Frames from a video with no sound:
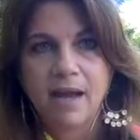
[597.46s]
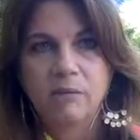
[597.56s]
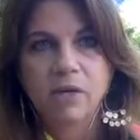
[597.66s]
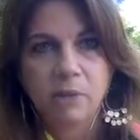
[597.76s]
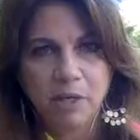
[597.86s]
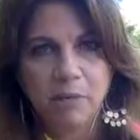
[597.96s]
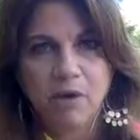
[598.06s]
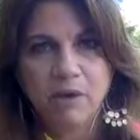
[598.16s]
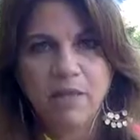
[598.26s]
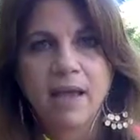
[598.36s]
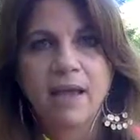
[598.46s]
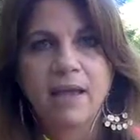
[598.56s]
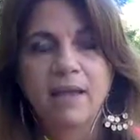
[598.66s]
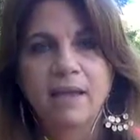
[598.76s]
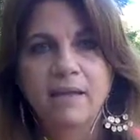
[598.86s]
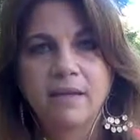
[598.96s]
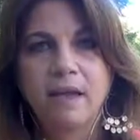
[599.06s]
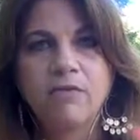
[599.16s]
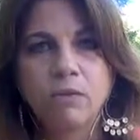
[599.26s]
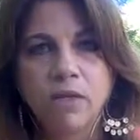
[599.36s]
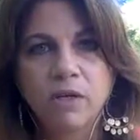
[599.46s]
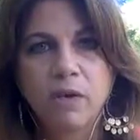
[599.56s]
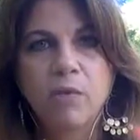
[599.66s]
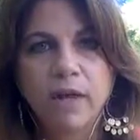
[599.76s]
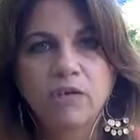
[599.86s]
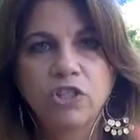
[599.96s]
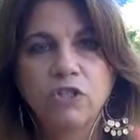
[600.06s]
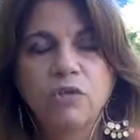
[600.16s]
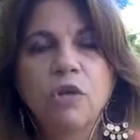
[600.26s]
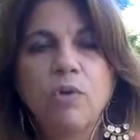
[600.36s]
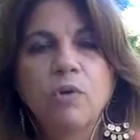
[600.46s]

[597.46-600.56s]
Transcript: I want to be a part of that, and everyone around you